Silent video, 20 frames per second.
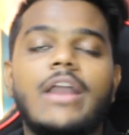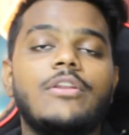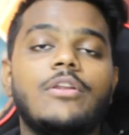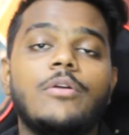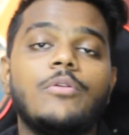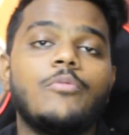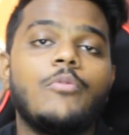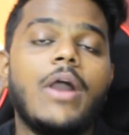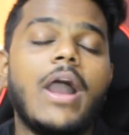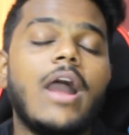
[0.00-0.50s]

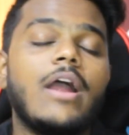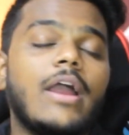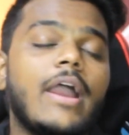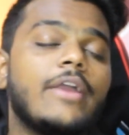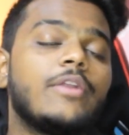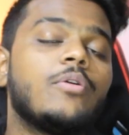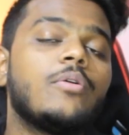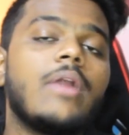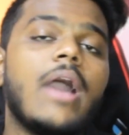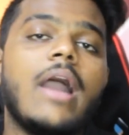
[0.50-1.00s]

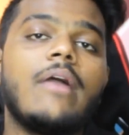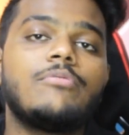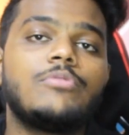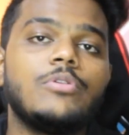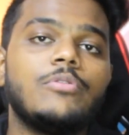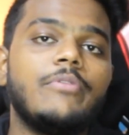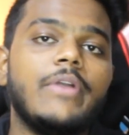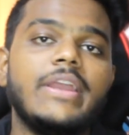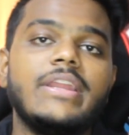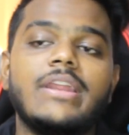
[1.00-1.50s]
don't have
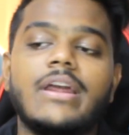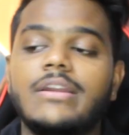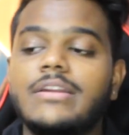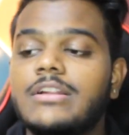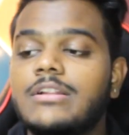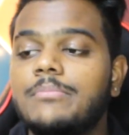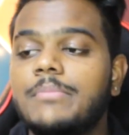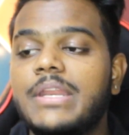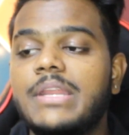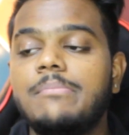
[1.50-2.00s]
to wait
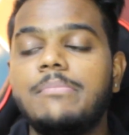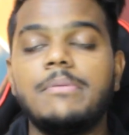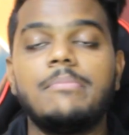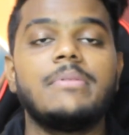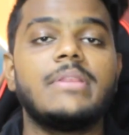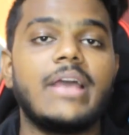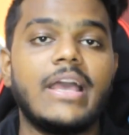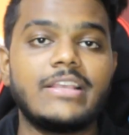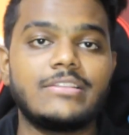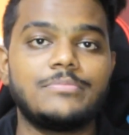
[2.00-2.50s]
until many
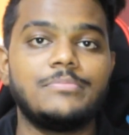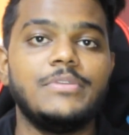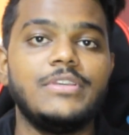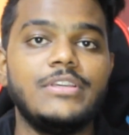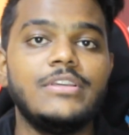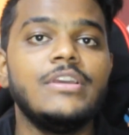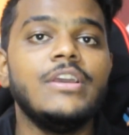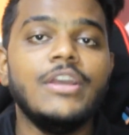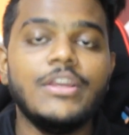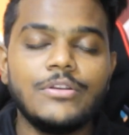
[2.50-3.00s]
people ask
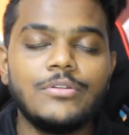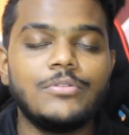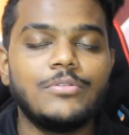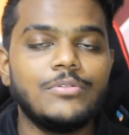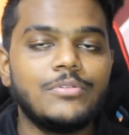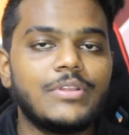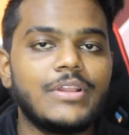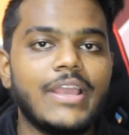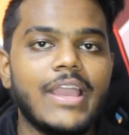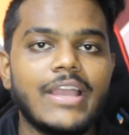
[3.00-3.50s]
me to
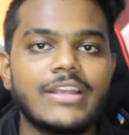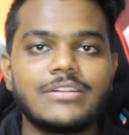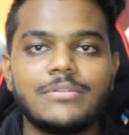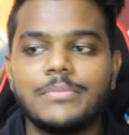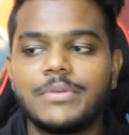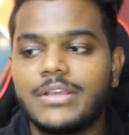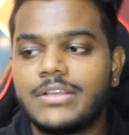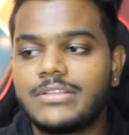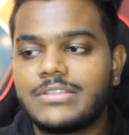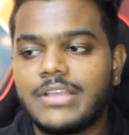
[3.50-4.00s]
do the
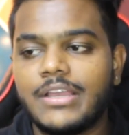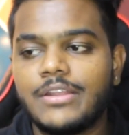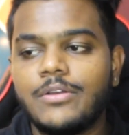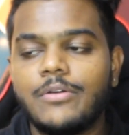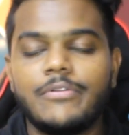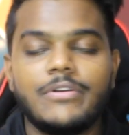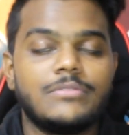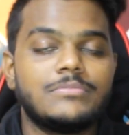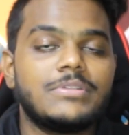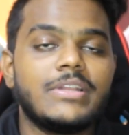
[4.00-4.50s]
reaction, because I
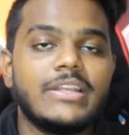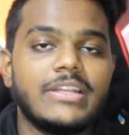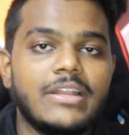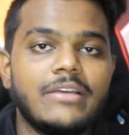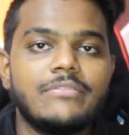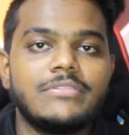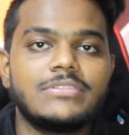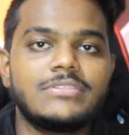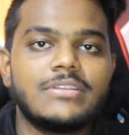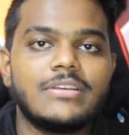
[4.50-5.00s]
know when it's like
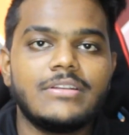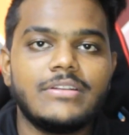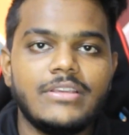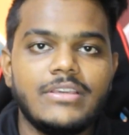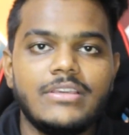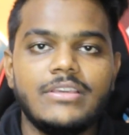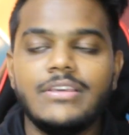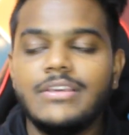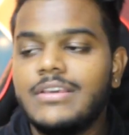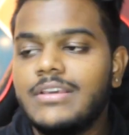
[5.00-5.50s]
NAVID
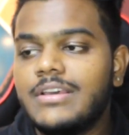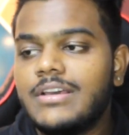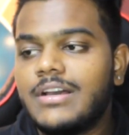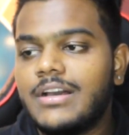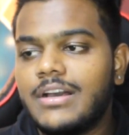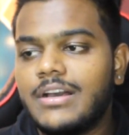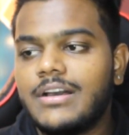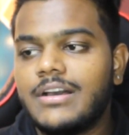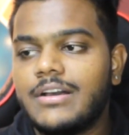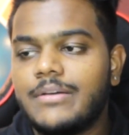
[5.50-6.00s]
ZARDI,
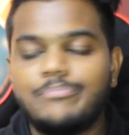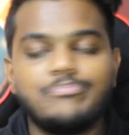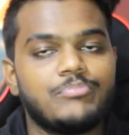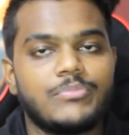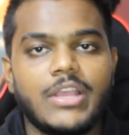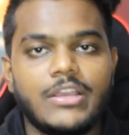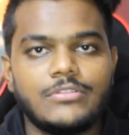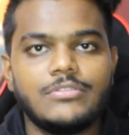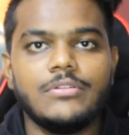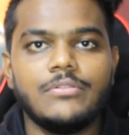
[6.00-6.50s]

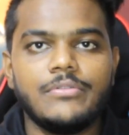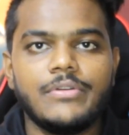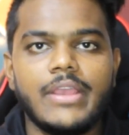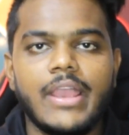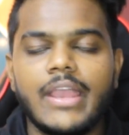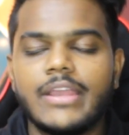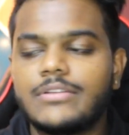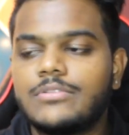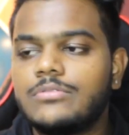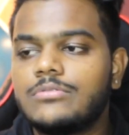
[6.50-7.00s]
I should
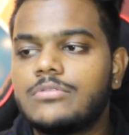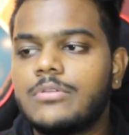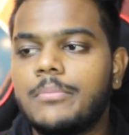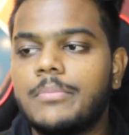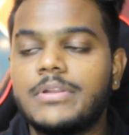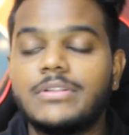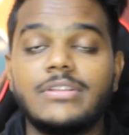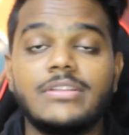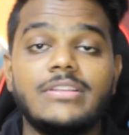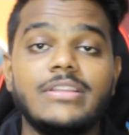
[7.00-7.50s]
react too. So,
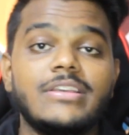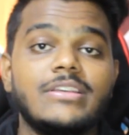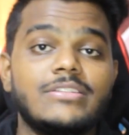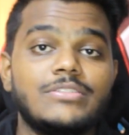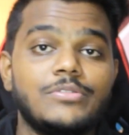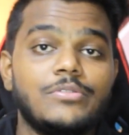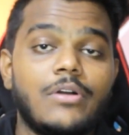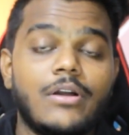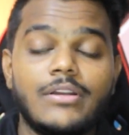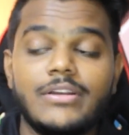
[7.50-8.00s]
but the thing
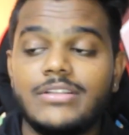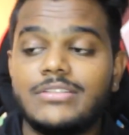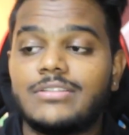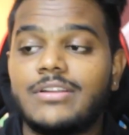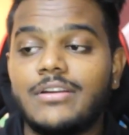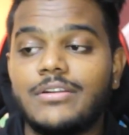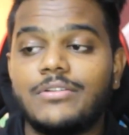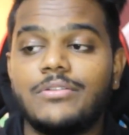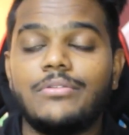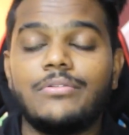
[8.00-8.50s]
is, you already
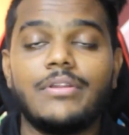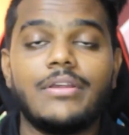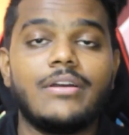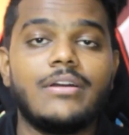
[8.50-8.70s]
started to